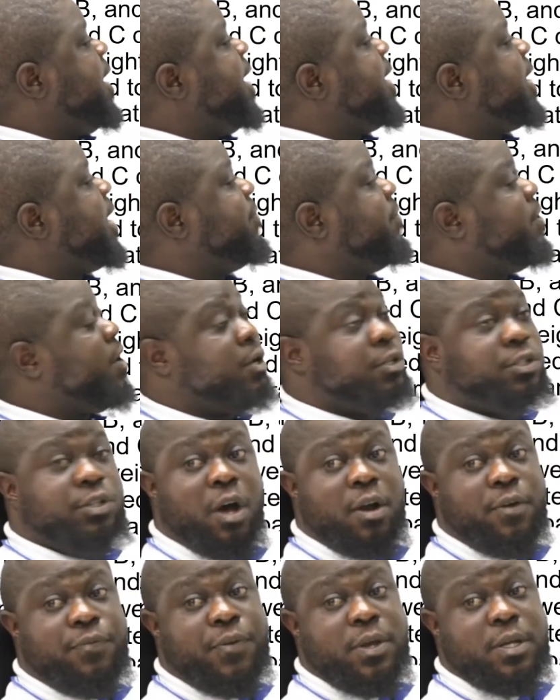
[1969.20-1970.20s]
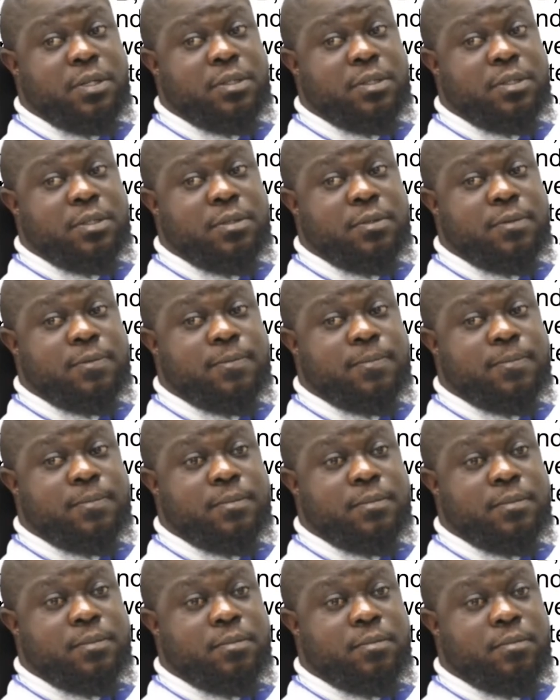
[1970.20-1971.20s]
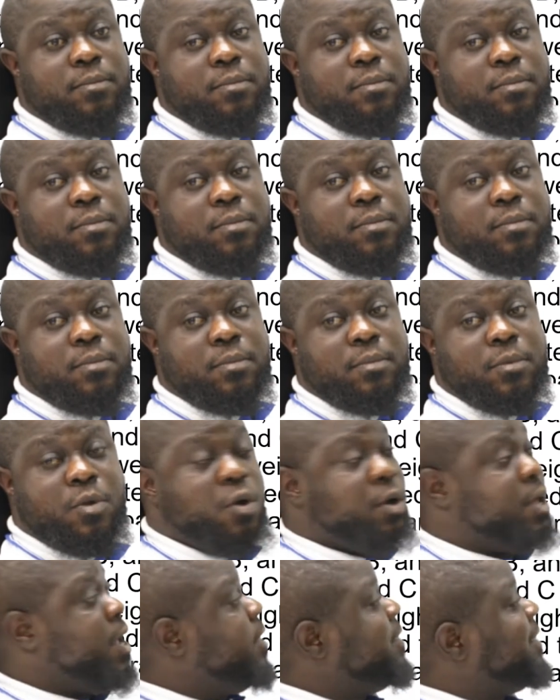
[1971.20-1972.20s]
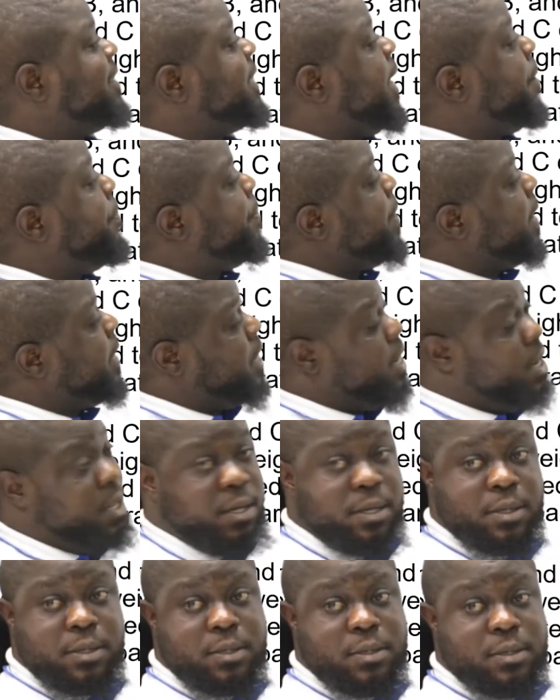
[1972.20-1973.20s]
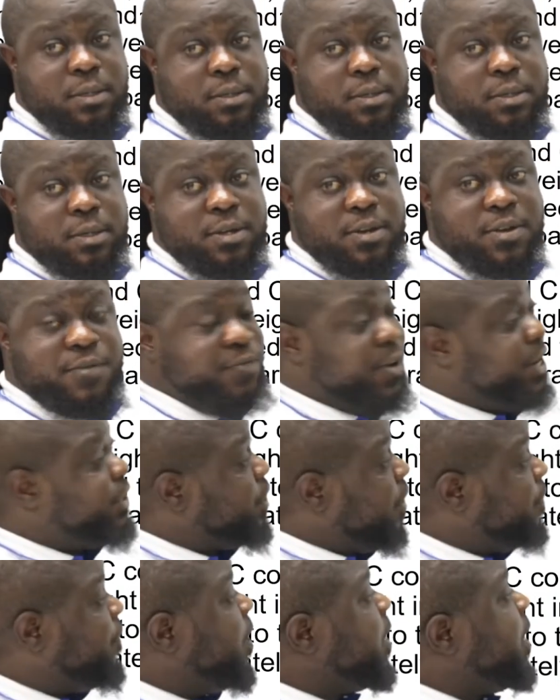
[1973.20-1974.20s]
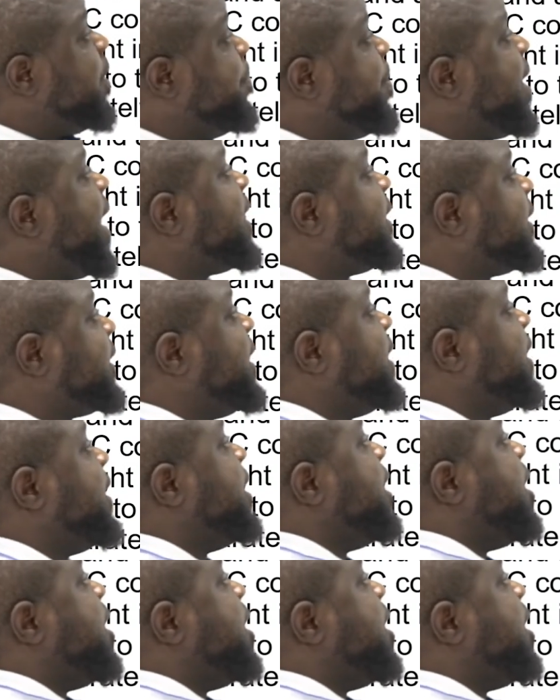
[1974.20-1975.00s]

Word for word: in giving us sulfate. Okay, separately. First of all, the B and C